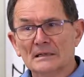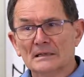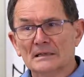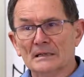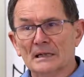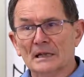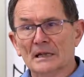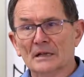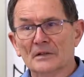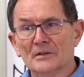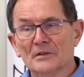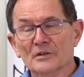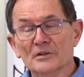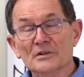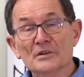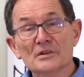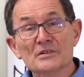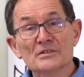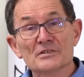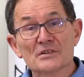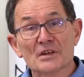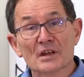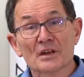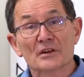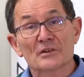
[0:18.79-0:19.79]
Now, the
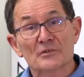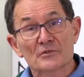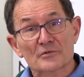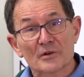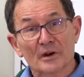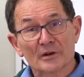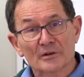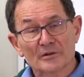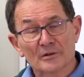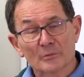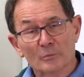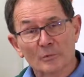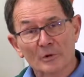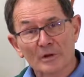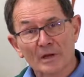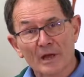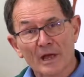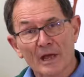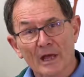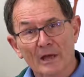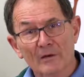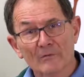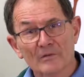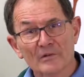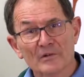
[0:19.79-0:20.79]
yeast extract that we
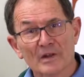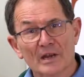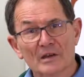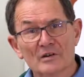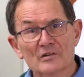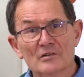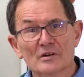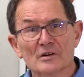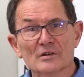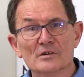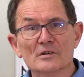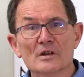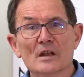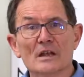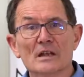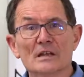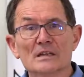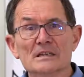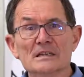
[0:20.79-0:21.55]
have is actually